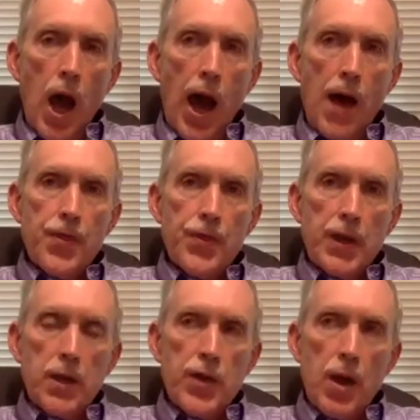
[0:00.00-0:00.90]
I
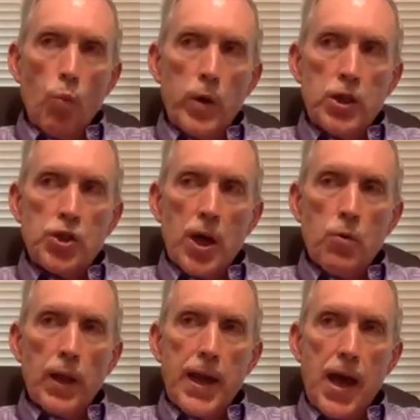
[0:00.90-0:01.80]
think that we
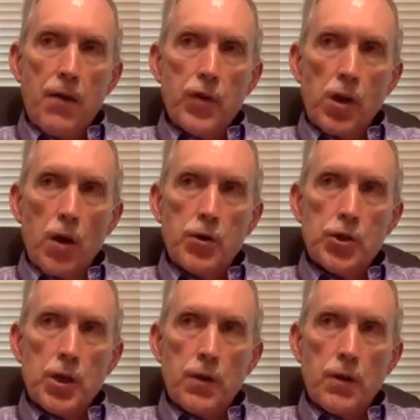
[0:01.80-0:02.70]
generally have the
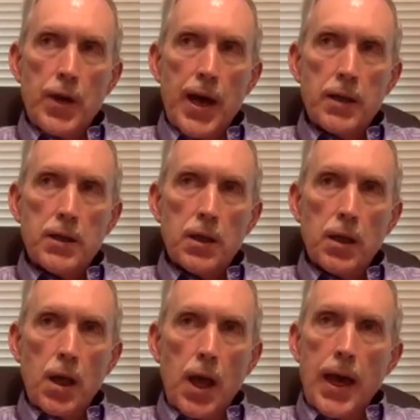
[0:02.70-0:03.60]
notion that,
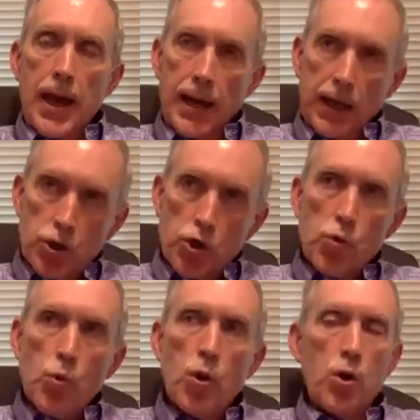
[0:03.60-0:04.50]
and it's
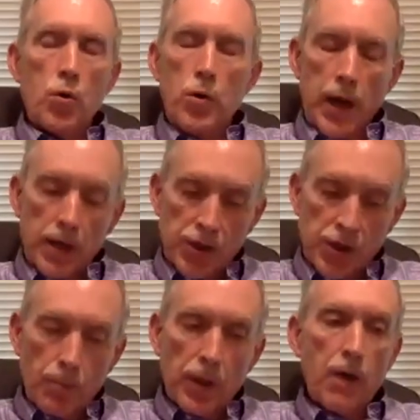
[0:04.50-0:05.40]
true at
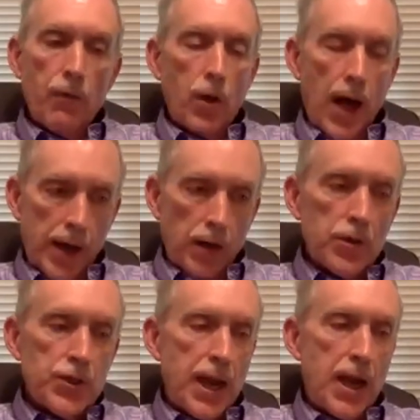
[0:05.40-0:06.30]
some level, and I
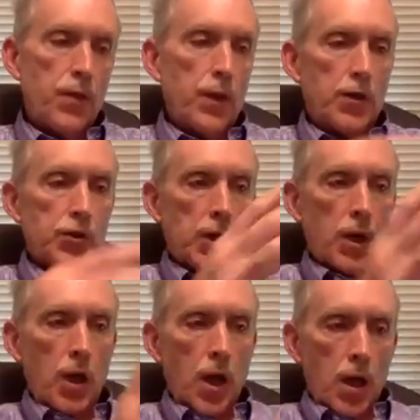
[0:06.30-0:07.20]
understand this,
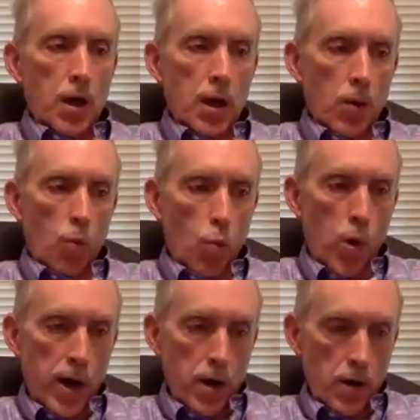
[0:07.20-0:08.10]

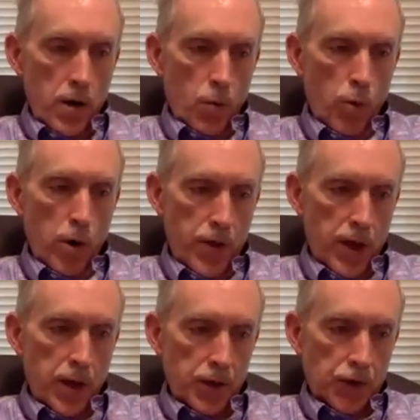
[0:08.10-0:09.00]
we're
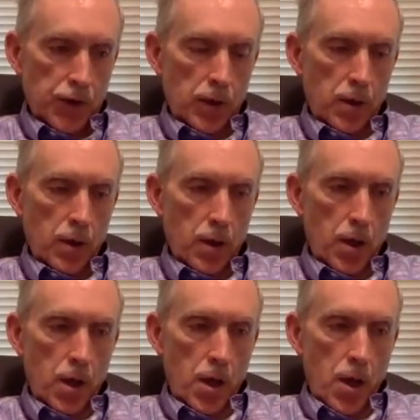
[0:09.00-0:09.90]
this,
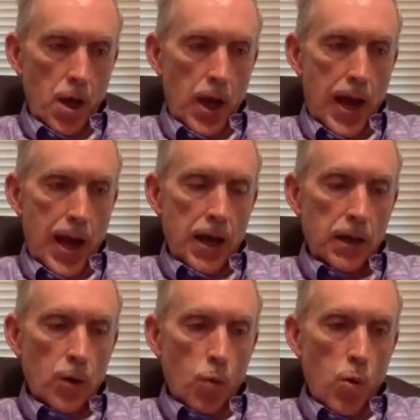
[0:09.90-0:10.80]

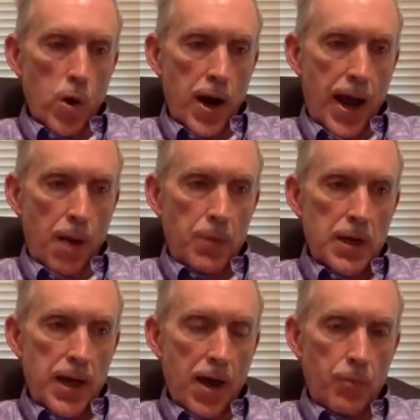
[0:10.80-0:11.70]
and we're happy
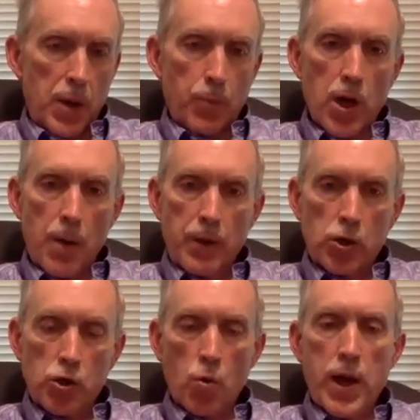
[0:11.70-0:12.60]
to have people come
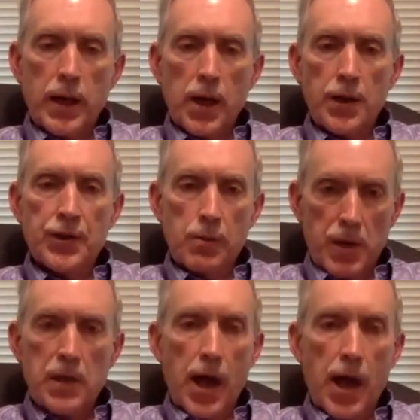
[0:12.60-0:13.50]
and join us and
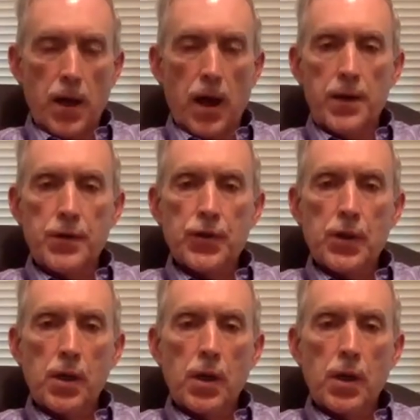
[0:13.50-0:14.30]
be like us.